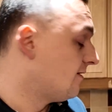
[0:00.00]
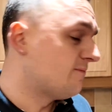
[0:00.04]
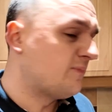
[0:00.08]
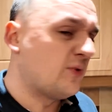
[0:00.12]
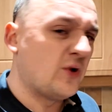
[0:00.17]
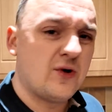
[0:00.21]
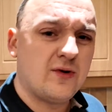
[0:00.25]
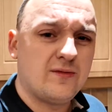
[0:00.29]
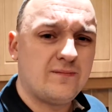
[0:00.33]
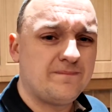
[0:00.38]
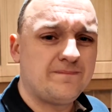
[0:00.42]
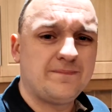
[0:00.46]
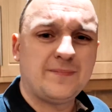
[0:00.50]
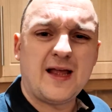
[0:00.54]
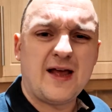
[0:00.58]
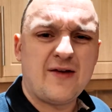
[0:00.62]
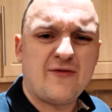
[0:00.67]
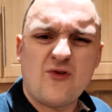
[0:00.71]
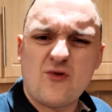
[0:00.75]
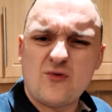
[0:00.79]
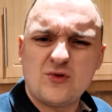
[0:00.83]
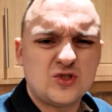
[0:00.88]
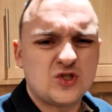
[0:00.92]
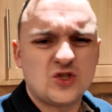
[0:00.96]
But
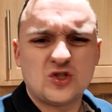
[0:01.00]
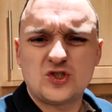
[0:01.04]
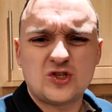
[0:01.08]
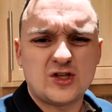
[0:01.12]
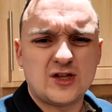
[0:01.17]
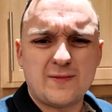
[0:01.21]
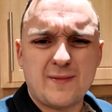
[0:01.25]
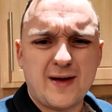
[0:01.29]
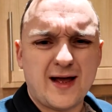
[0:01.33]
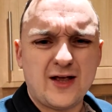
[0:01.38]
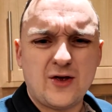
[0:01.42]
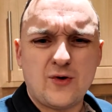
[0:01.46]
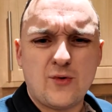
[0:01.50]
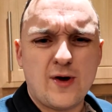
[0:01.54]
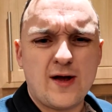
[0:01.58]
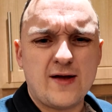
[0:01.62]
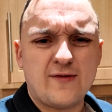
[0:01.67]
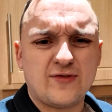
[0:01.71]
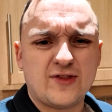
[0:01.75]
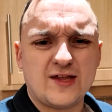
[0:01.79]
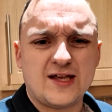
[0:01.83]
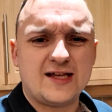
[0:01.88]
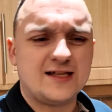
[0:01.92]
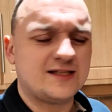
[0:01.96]
everyone's just going to
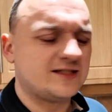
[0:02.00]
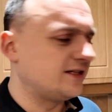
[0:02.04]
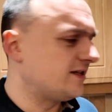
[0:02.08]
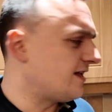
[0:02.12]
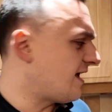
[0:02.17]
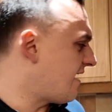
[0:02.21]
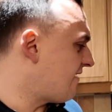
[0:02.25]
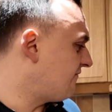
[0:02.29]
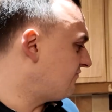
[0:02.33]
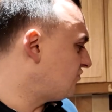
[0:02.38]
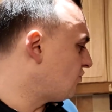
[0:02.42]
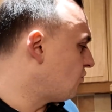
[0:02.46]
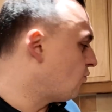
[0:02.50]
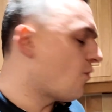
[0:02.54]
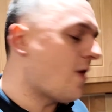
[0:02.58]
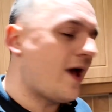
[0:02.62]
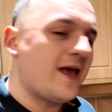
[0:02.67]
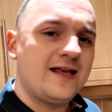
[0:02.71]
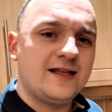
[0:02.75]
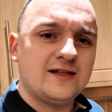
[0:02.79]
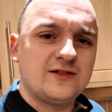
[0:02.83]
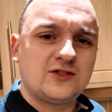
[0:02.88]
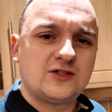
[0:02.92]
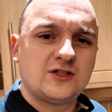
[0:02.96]
microwave these, and you have to
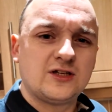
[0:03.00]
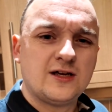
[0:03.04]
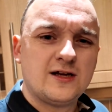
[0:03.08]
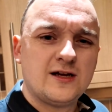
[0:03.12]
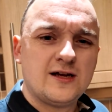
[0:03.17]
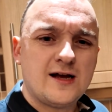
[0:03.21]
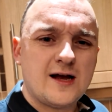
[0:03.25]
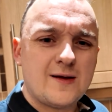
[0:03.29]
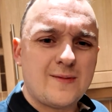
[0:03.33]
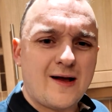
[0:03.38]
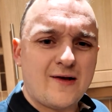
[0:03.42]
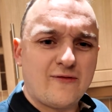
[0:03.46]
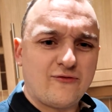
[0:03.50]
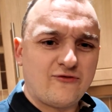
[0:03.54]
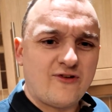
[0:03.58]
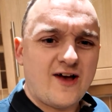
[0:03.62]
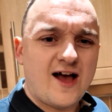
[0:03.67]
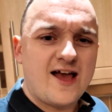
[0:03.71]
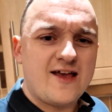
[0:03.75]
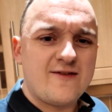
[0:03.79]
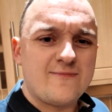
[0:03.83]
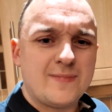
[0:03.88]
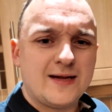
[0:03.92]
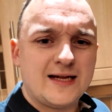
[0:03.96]
wait about
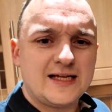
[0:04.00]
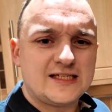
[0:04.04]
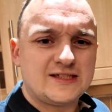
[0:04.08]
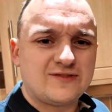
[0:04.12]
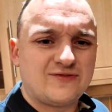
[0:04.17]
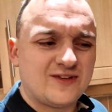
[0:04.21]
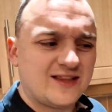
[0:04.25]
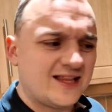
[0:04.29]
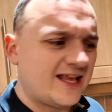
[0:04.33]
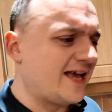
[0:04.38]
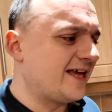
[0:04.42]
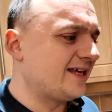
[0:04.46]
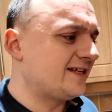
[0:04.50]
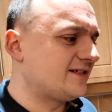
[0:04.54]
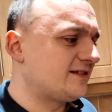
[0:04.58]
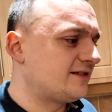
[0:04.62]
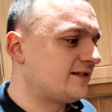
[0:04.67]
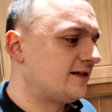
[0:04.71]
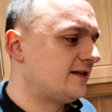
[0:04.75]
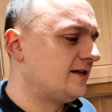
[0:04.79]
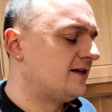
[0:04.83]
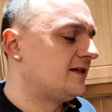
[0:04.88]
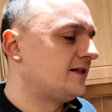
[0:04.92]
5 minutes for this,